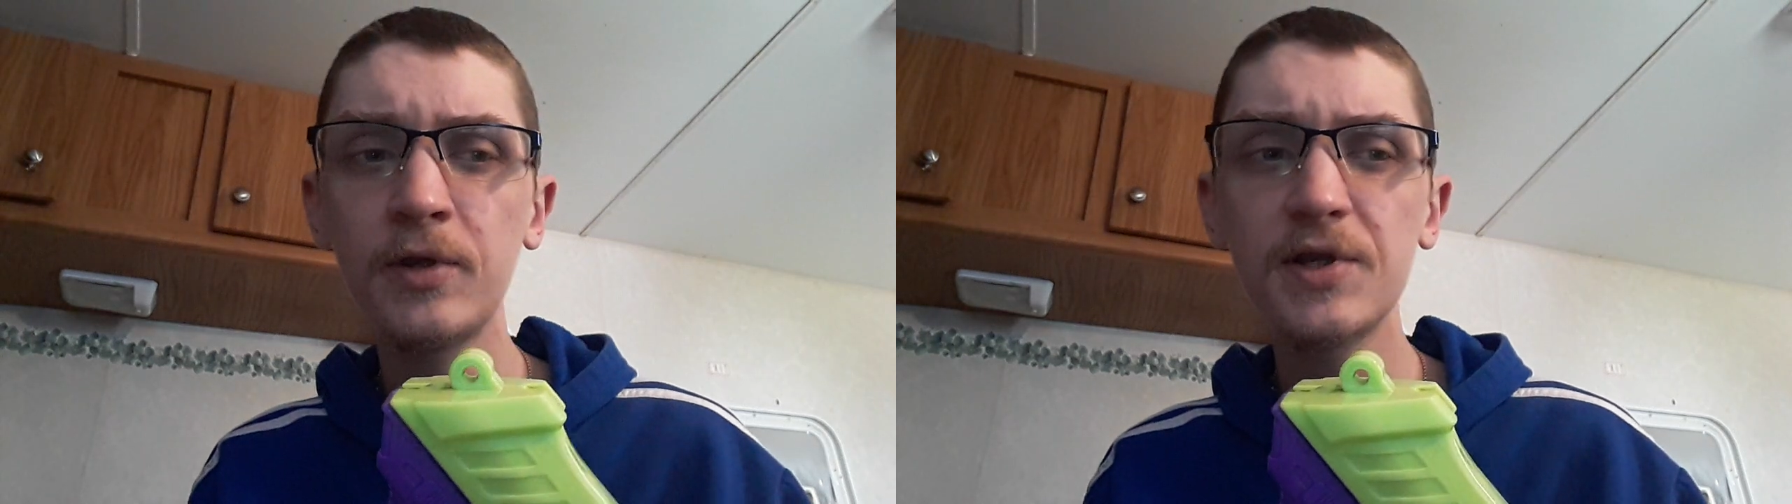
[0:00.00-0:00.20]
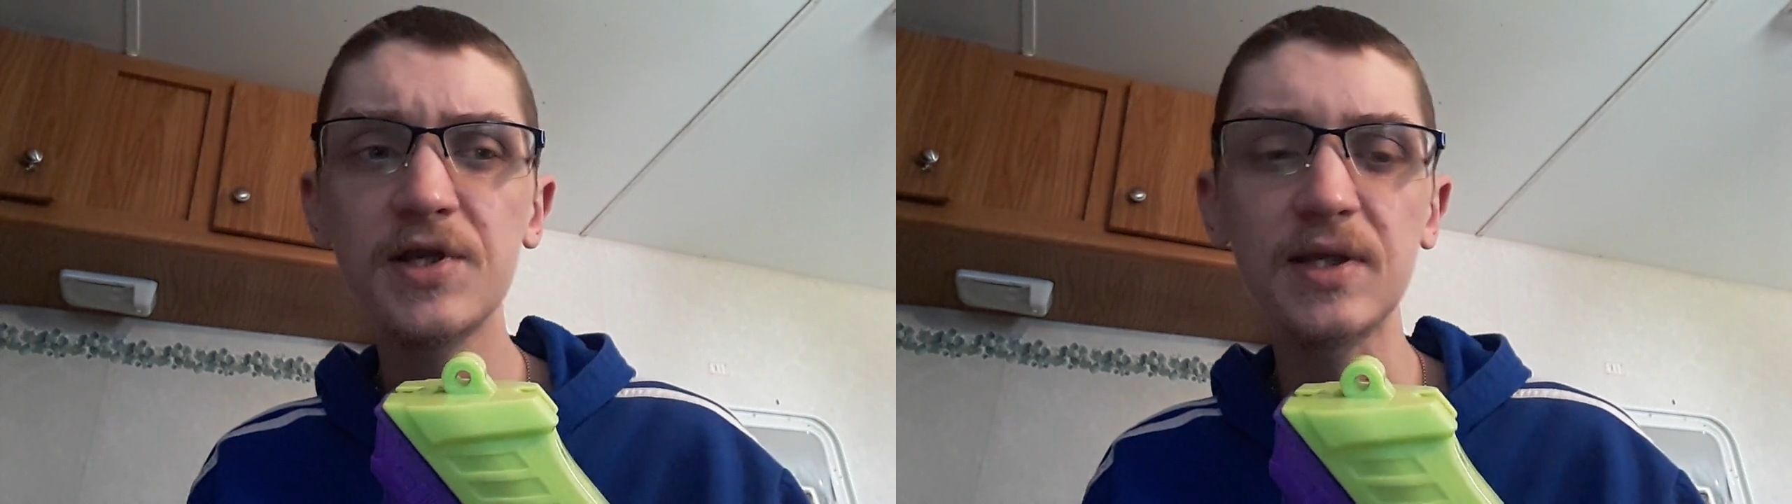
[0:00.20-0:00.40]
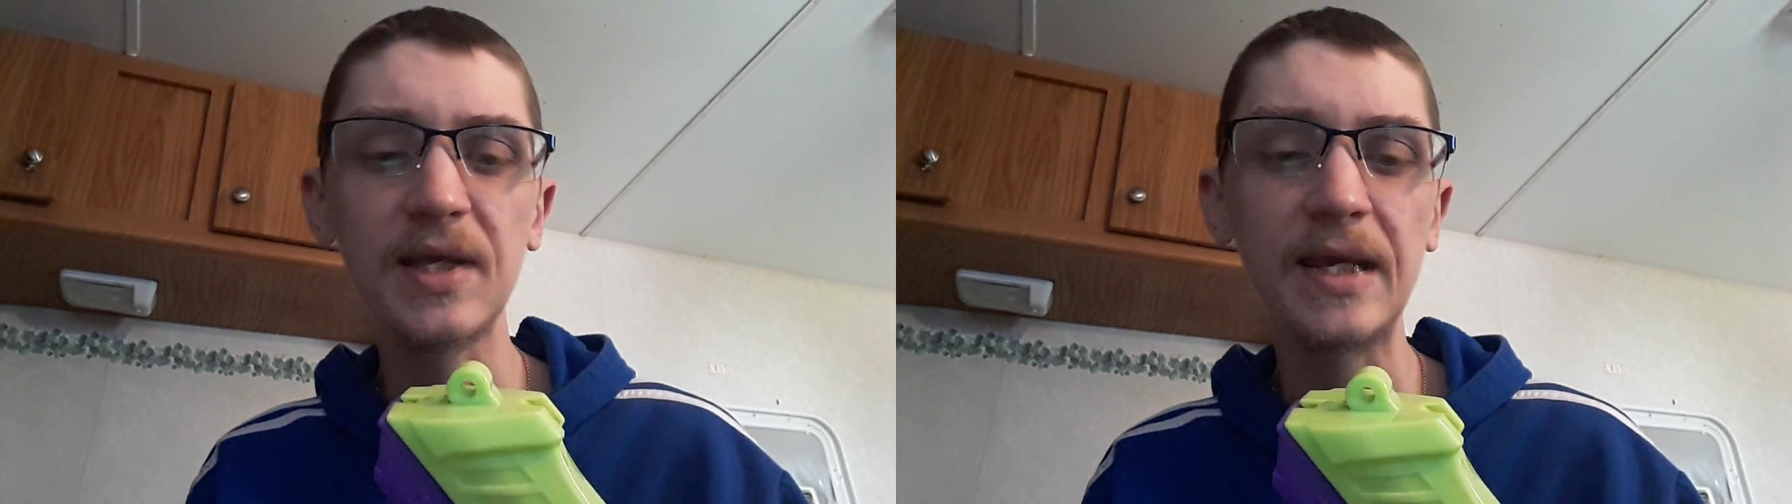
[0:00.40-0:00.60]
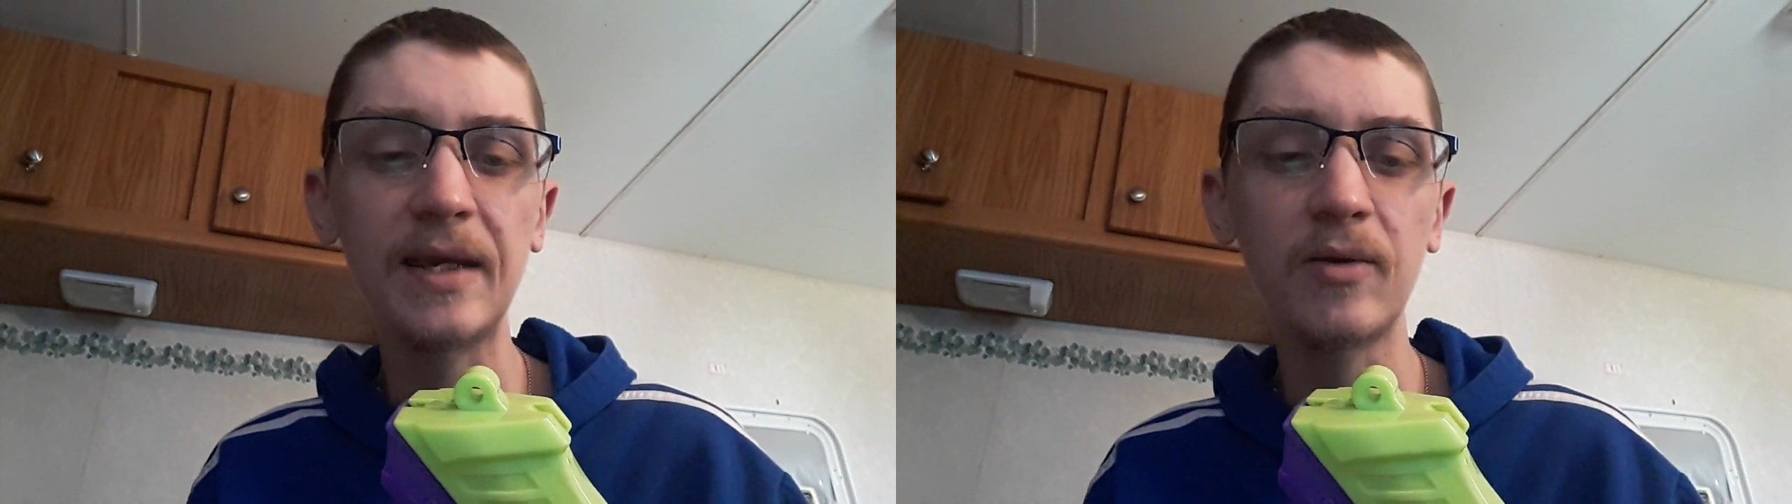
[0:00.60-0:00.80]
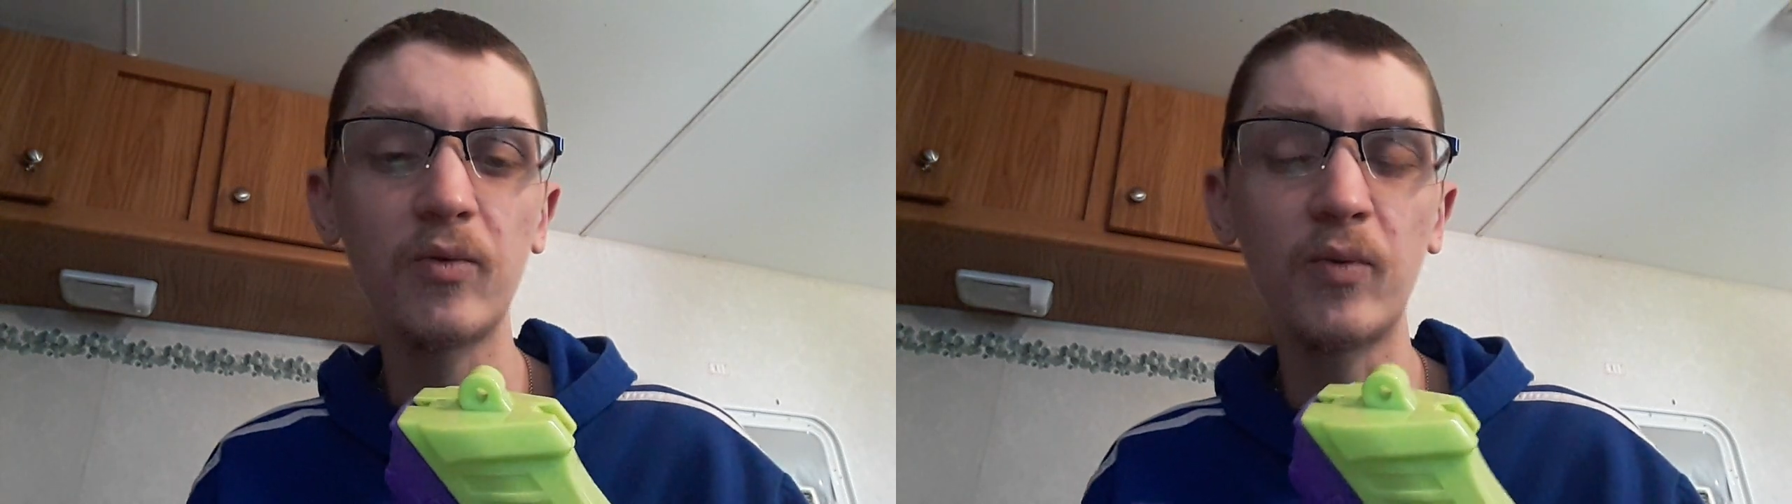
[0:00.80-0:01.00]

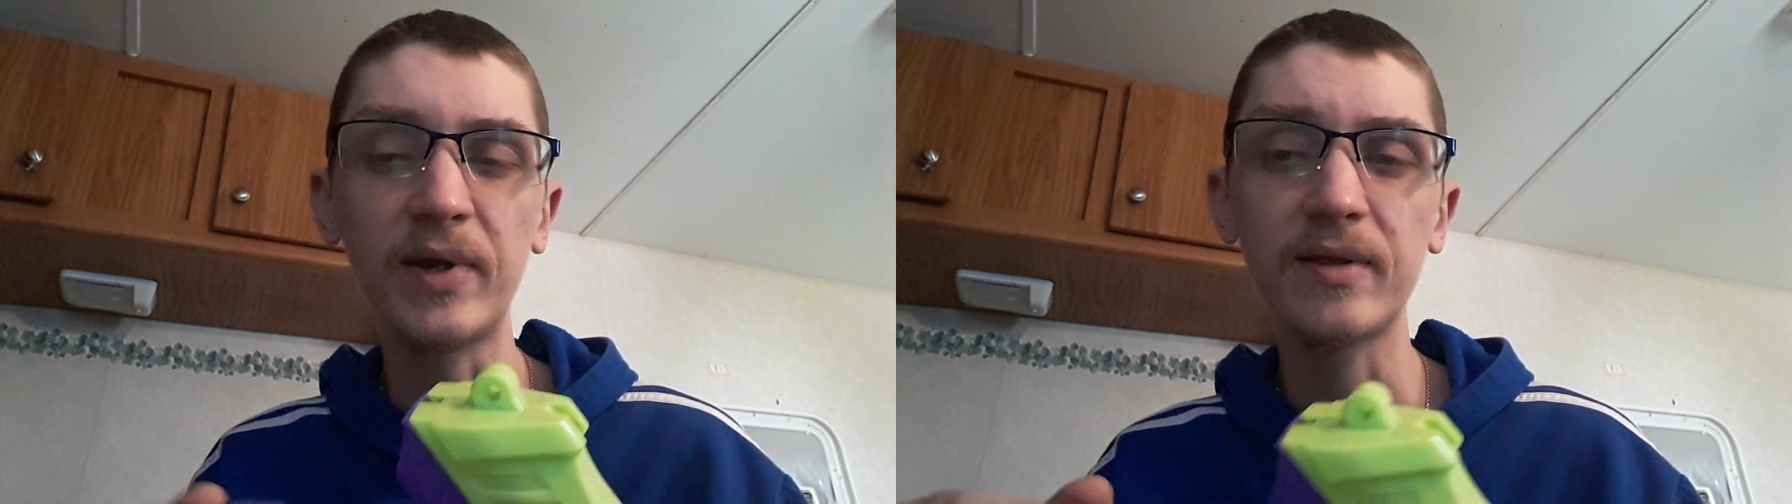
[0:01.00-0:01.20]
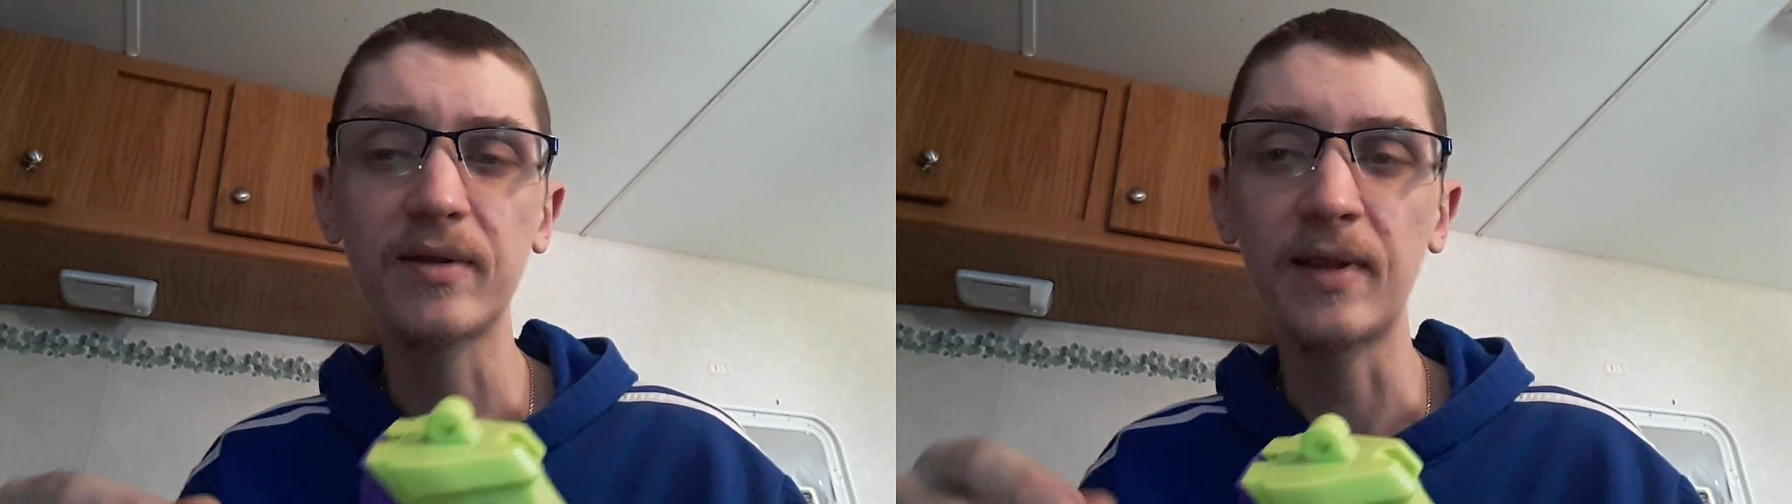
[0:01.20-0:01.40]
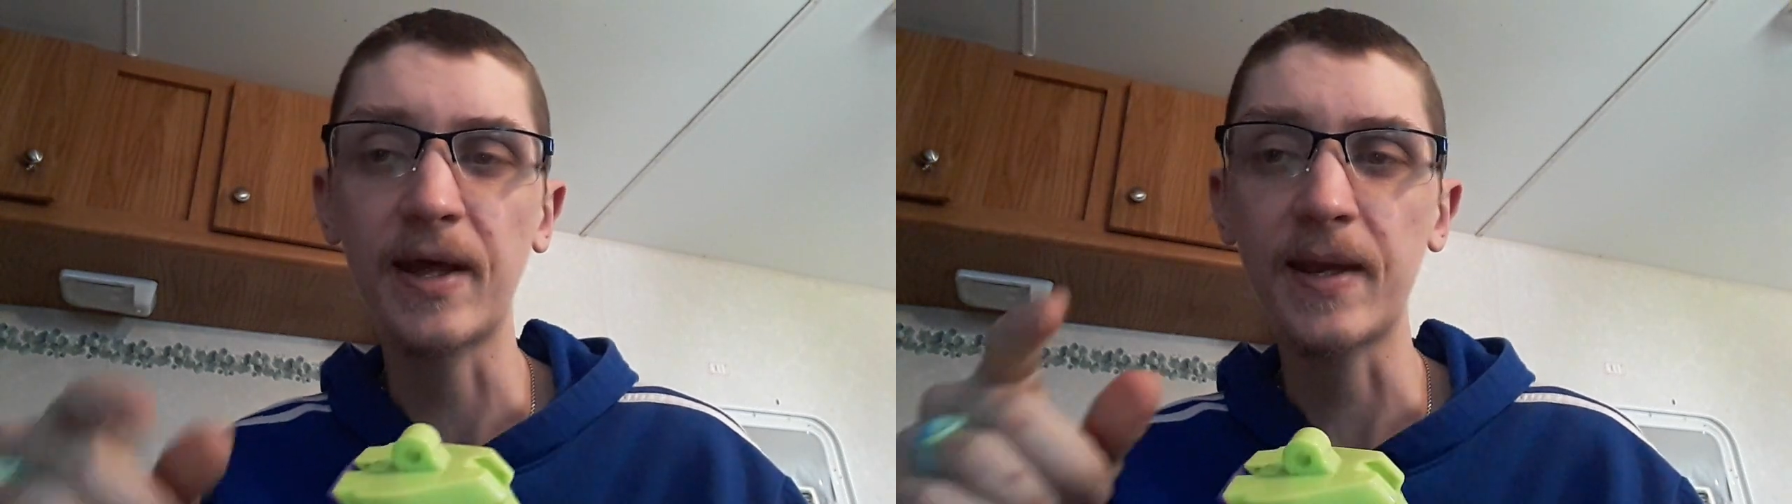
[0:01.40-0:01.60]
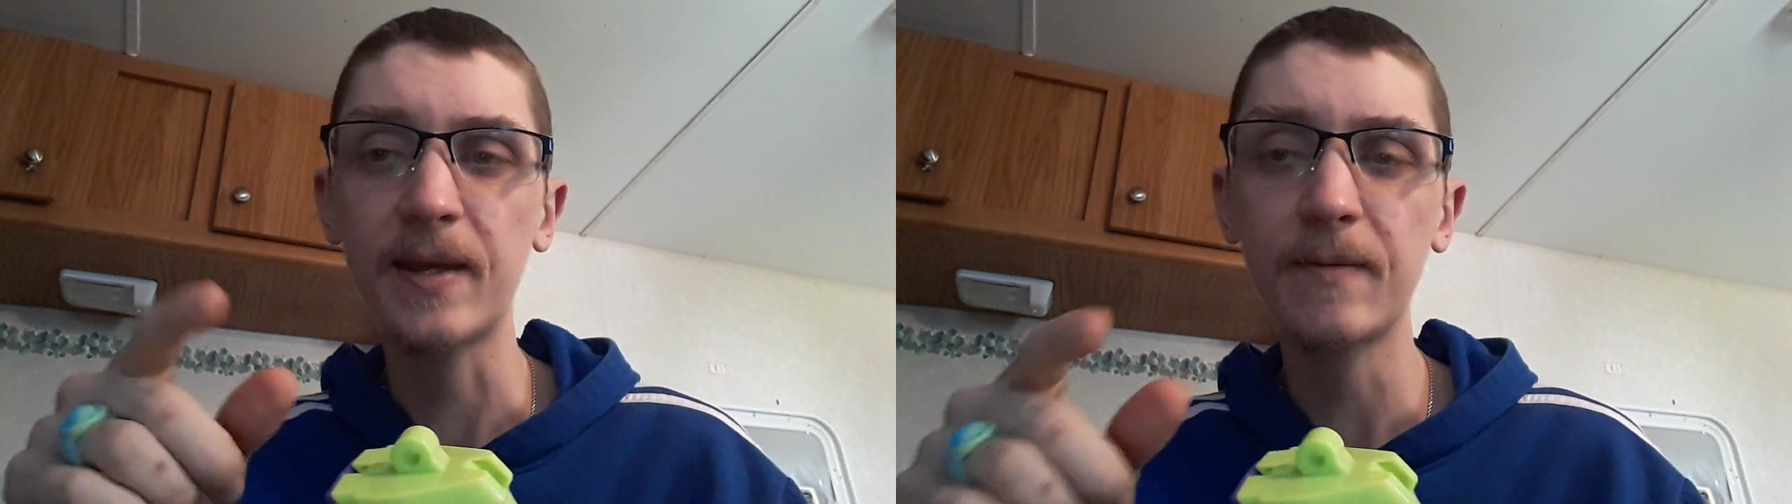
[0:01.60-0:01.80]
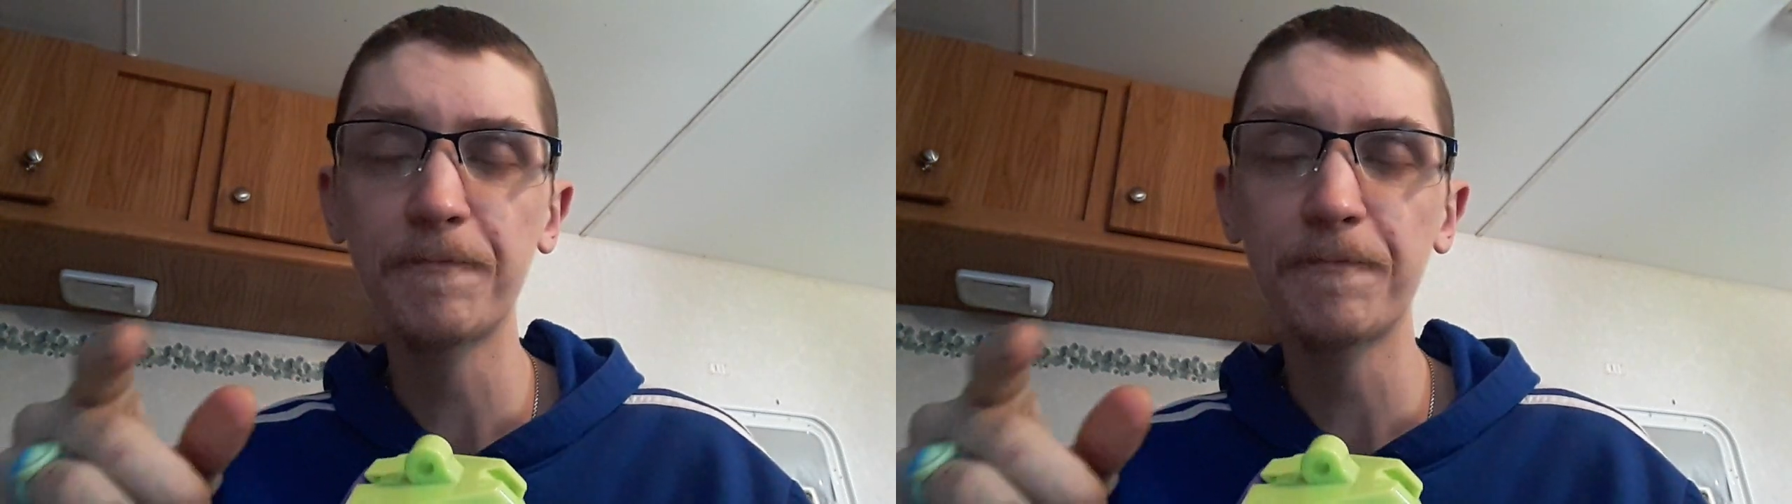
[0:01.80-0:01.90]
sling with, like,